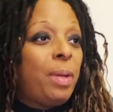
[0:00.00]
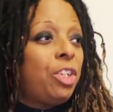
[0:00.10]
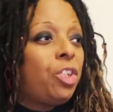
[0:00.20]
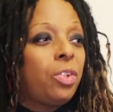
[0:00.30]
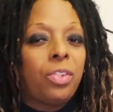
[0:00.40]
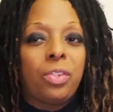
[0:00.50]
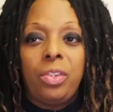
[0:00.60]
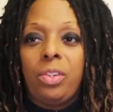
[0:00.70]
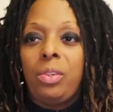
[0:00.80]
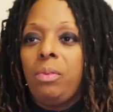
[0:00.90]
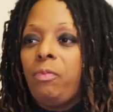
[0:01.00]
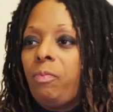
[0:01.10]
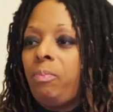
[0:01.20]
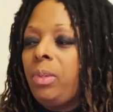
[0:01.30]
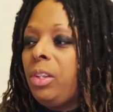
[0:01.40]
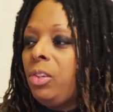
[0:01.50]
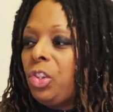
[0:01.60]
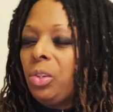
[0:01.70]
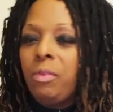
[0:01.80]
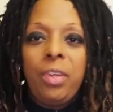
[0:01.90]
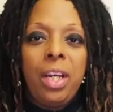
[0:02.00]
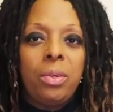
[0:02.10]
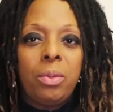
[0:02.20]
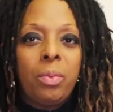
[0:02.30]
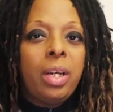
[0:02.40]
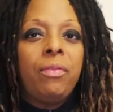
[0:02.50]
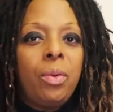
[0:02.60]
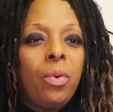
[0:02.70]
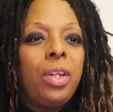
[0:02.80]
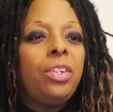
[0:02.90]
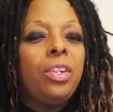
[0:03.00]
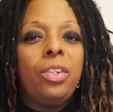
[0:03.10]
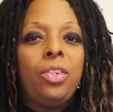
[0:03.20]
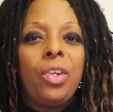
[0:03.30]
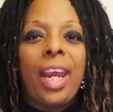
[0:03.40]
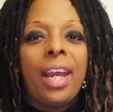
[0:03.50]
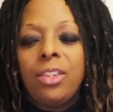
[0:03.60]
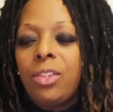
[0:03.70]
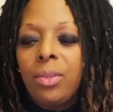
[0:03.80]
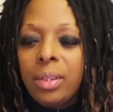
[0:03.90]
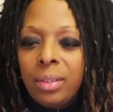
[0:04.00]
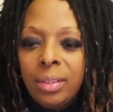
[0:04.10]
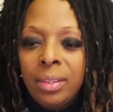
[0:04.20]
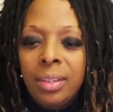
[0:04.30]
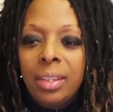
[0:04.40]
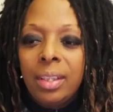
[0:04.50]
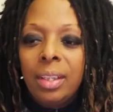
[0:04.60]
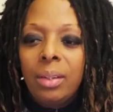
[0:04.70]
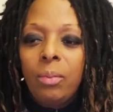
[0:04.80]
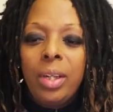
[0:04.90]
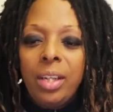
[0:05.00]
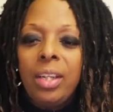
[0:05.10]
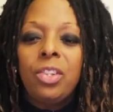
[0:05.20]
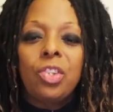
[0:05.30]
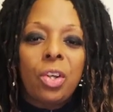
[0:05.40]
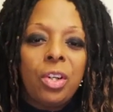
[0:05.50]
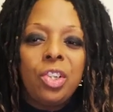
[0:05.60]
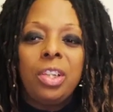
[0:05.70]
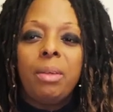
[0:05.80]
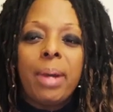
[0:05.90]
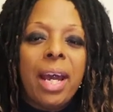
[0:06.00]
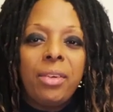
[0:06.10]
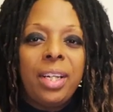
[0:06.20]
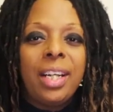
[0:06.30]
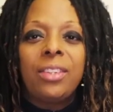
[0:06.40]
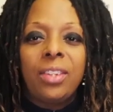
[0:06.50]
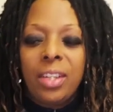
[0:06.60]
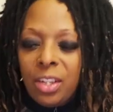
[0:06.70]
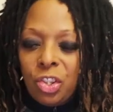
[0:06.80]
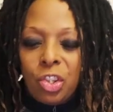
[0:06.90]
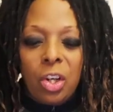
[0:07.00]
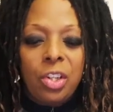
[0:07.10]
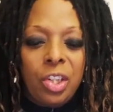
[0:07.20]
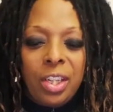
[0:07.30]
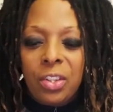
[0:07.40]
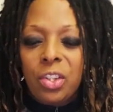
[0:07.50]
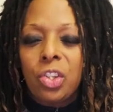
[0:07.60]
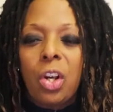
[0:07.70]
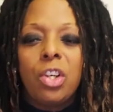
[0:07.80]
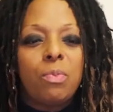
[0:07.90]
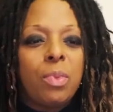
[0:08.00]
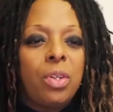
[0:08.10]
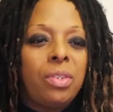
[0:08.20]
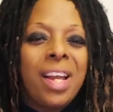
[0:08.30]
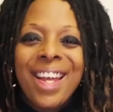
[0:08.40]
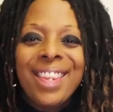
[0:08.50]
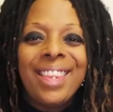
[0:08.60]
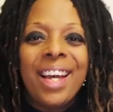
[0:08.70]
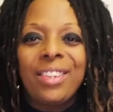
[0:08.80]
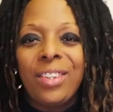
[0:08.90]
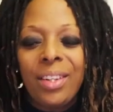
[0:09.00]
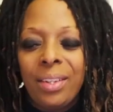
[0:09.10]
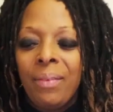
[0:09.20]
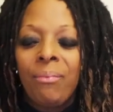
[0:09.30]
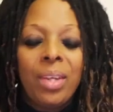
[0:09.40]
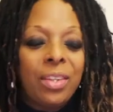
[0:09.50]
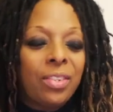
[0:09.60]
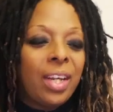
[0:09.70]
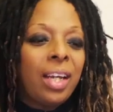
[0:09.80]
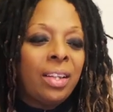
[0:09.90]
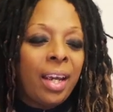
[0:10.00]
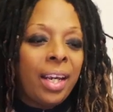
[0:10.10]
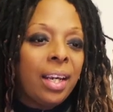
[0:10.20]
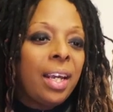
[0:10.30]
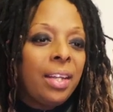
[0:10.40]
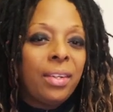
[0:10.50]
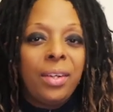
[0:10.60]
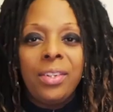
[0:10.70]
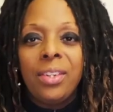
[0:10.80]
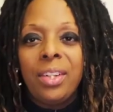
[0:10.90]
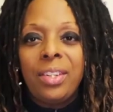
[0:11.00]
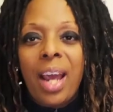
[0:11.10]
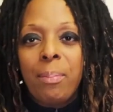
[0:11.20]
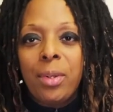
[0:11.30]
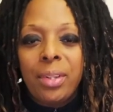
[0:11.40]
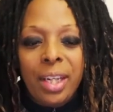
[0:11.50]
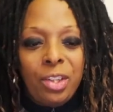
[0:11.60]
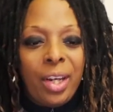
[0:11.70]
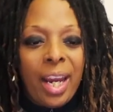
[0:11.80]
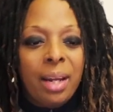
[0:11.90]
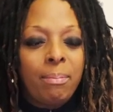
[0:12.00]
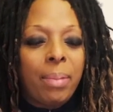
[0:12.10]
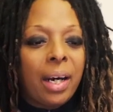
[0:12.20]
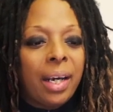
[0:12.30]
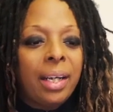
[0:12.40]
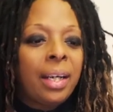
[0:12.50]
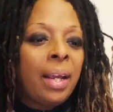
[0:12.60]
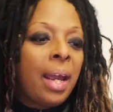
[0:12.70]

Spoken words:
pictures or do, shoot a video or whatever you want to do. You can't do it. When it is charging the battery, that's it. It's charging, it's in charge mode, that's it. It's not like there is an adapter that you can buy